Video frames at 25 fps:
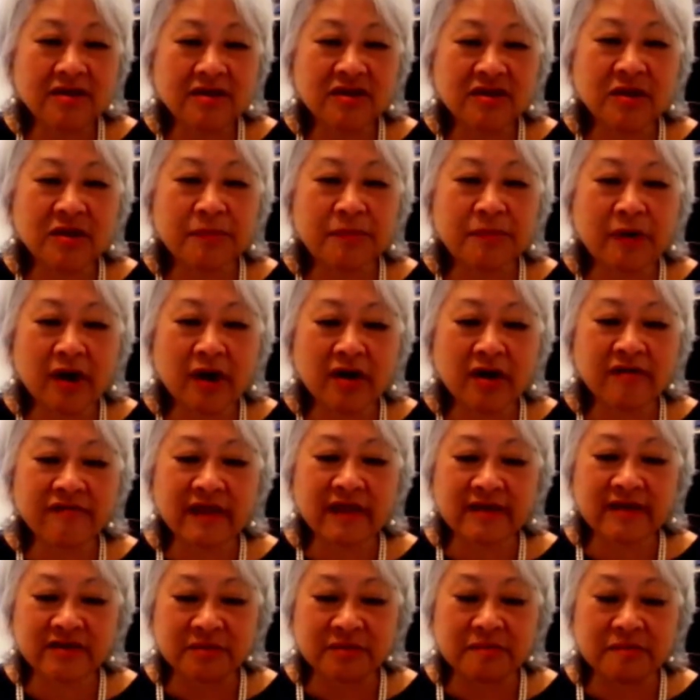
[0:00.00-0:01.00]
So part of
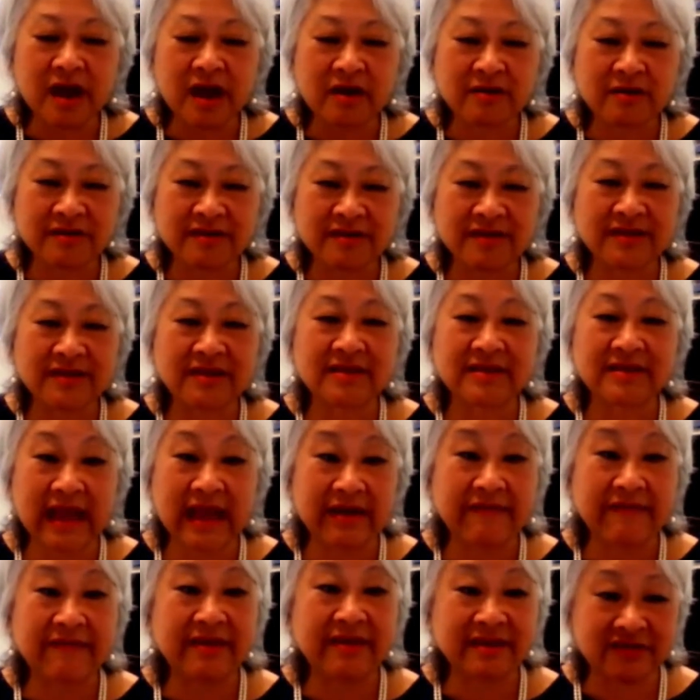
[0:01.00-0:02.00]
that democracy is
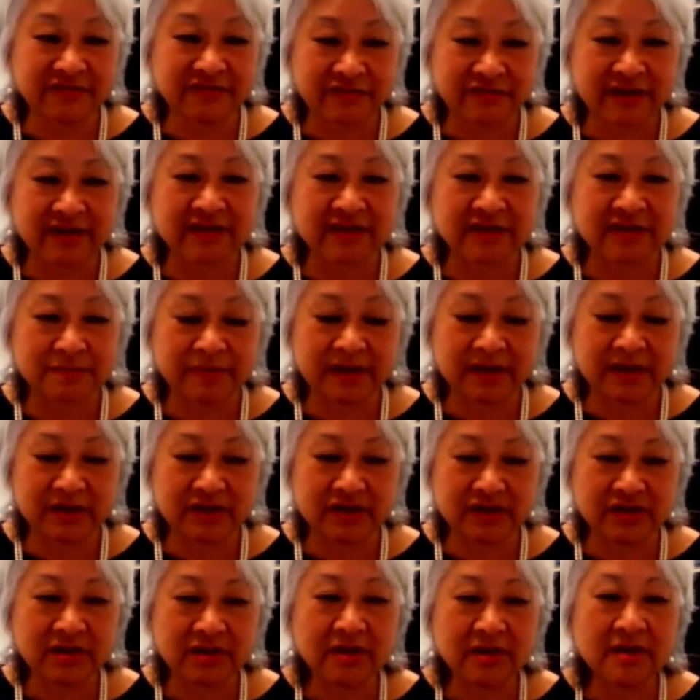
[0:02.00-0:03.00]
having free speech.